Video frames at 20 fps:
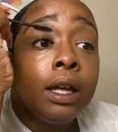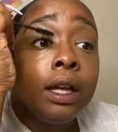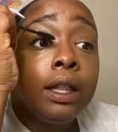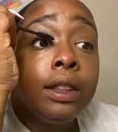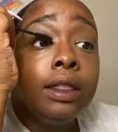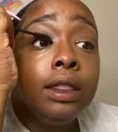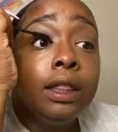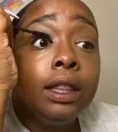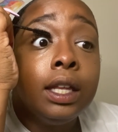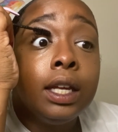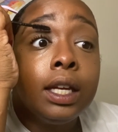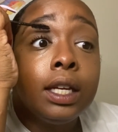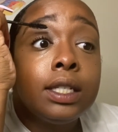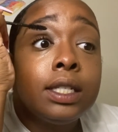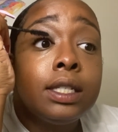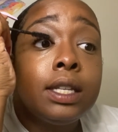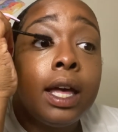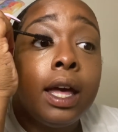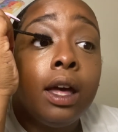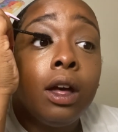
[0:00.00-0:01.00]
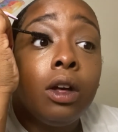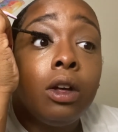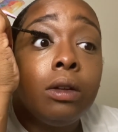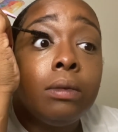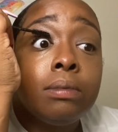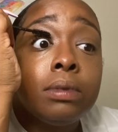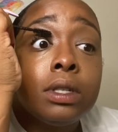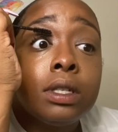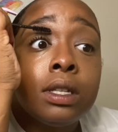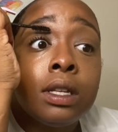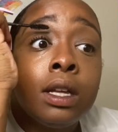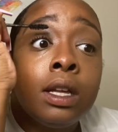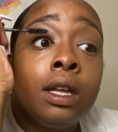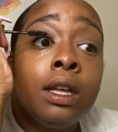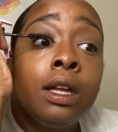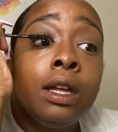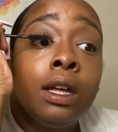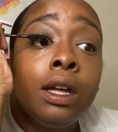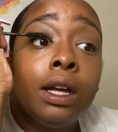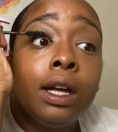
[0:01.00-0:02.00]
this helps
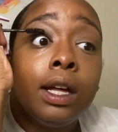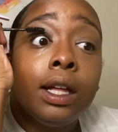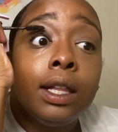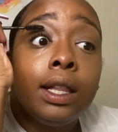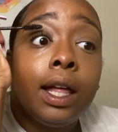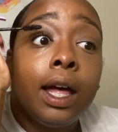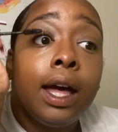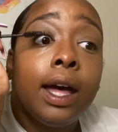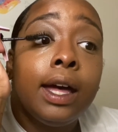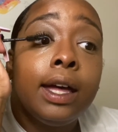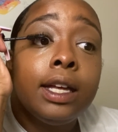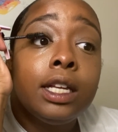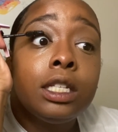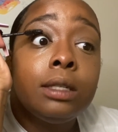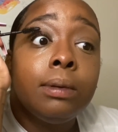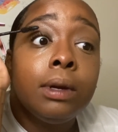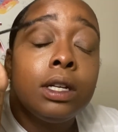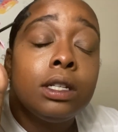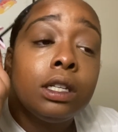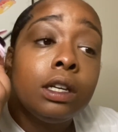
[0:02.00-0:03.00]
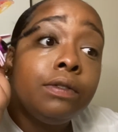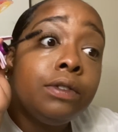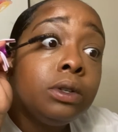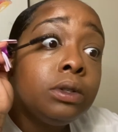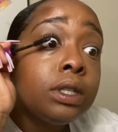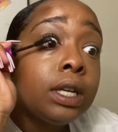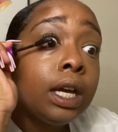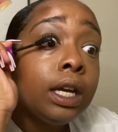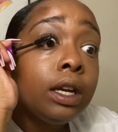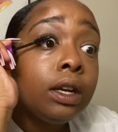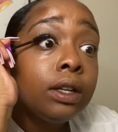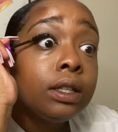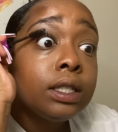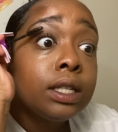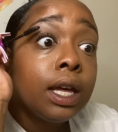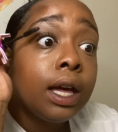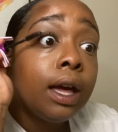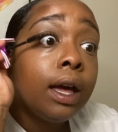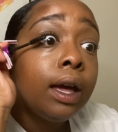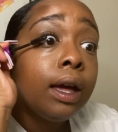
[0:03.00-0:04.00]
a lot, especially if you take your
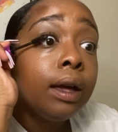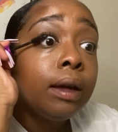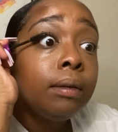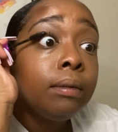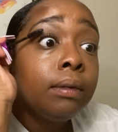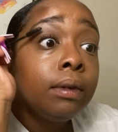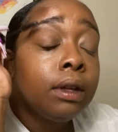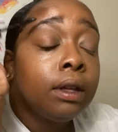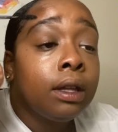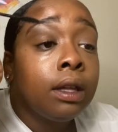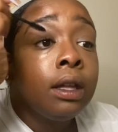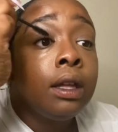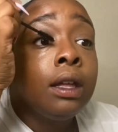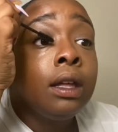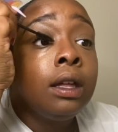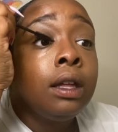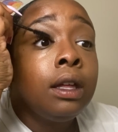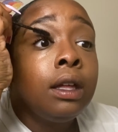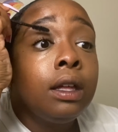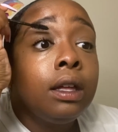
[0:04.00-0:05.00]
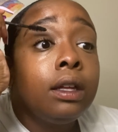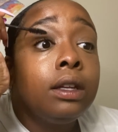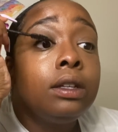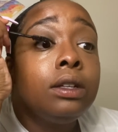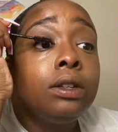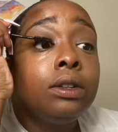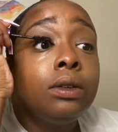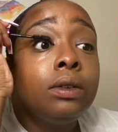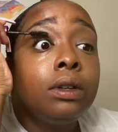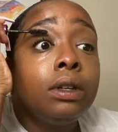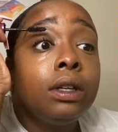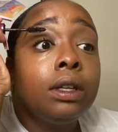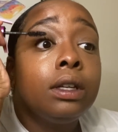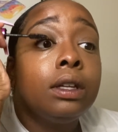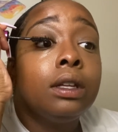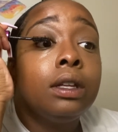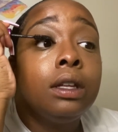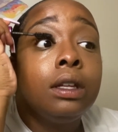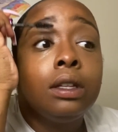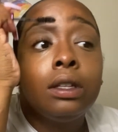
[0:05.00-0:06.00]
time and do it.
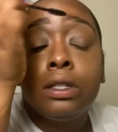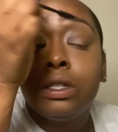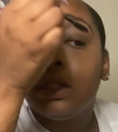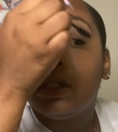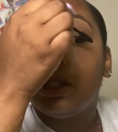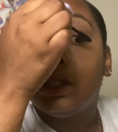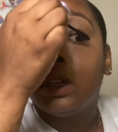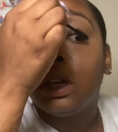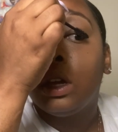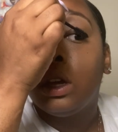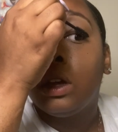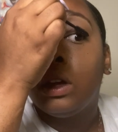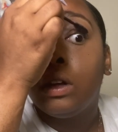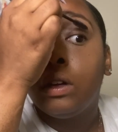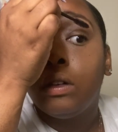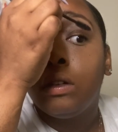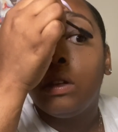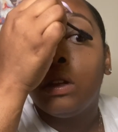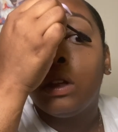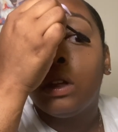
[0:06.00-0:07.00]
So,